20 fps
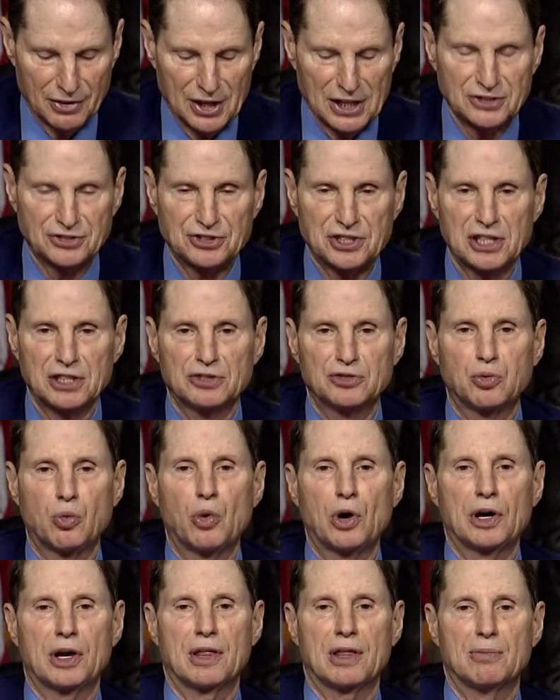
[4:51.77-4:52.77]
This is
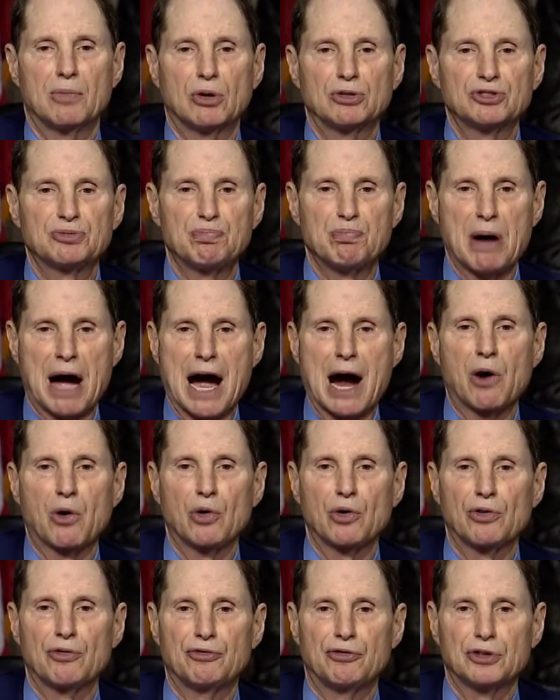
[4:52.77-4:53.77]
one of the most
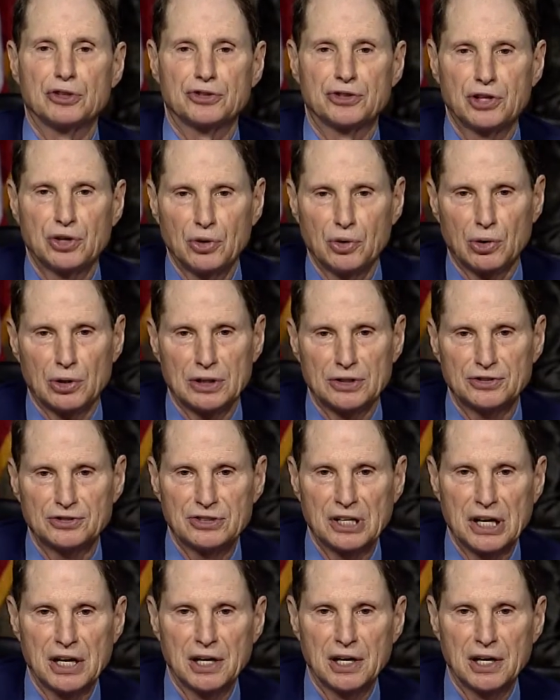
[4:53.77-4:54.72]
powerful tools